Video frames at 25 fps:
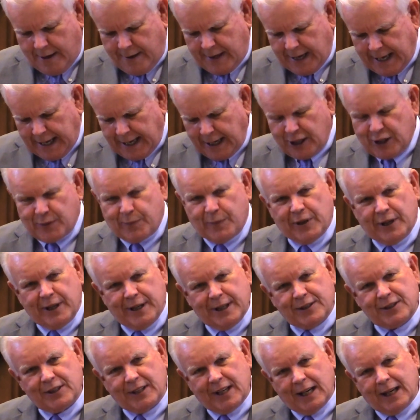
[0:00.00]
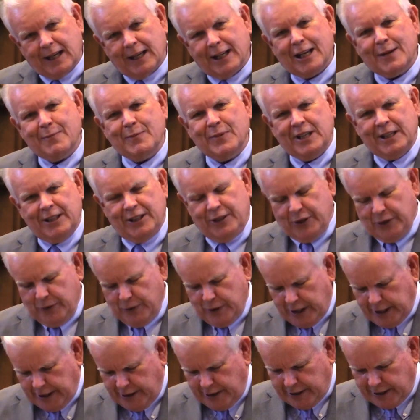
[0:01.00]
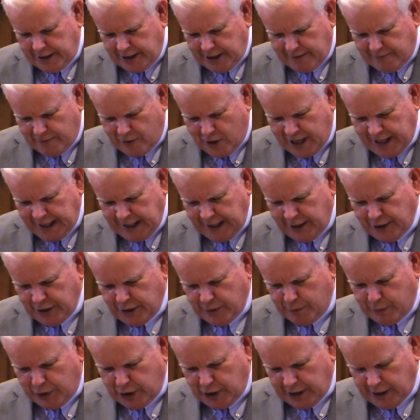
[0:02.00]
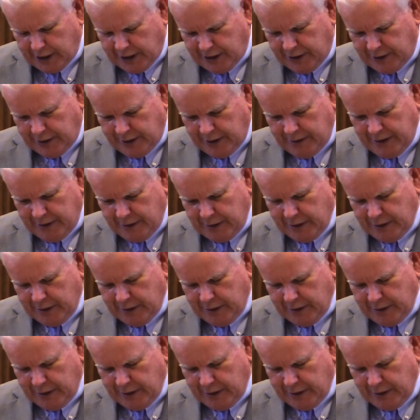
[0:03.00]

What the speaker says: That experience then led me to other of Juanita's books.